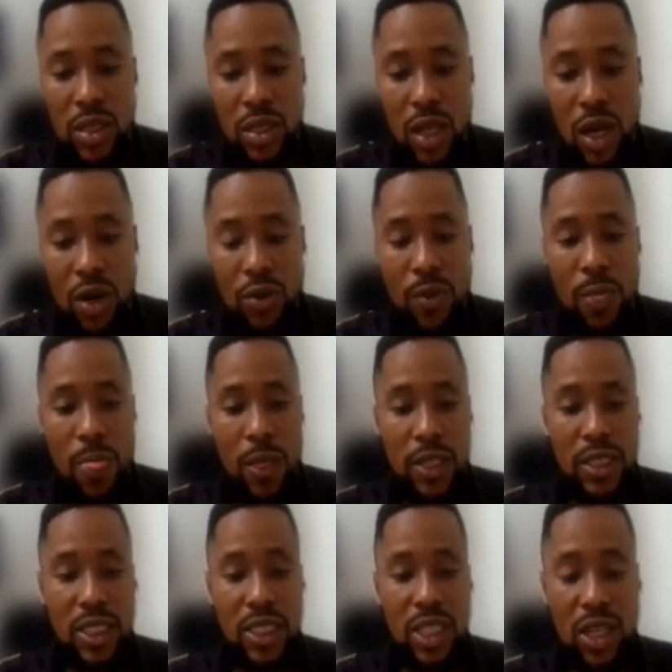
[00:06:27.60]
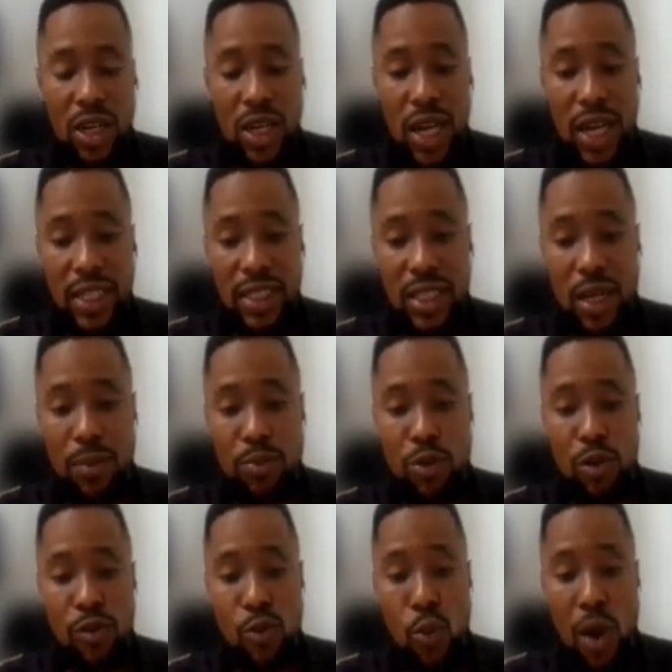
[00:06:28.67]
Now, this is another
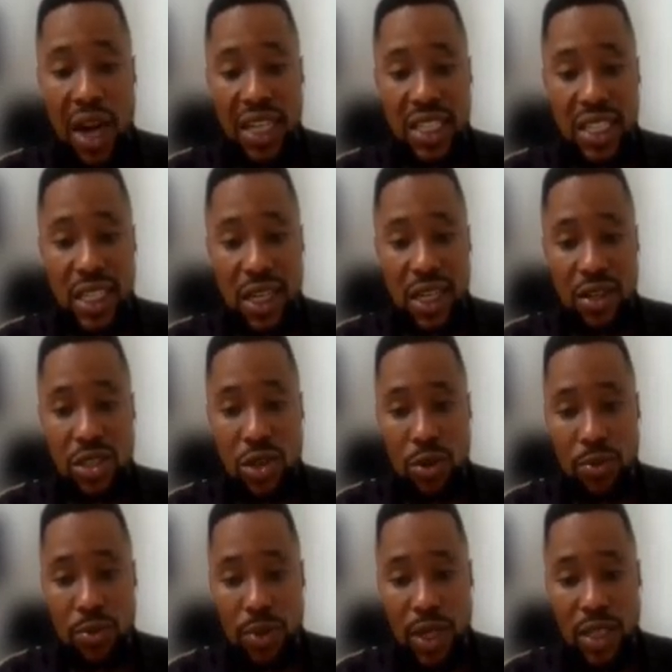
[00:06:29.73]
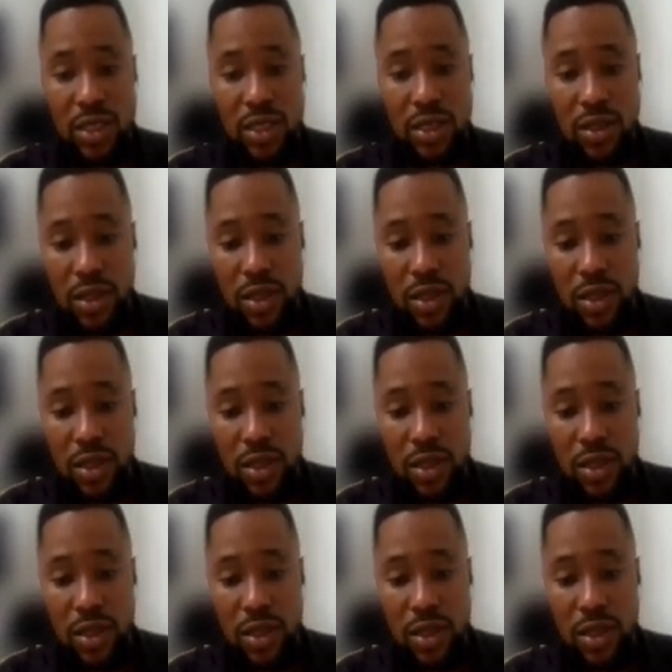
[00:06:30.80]
example of wide KRS complex.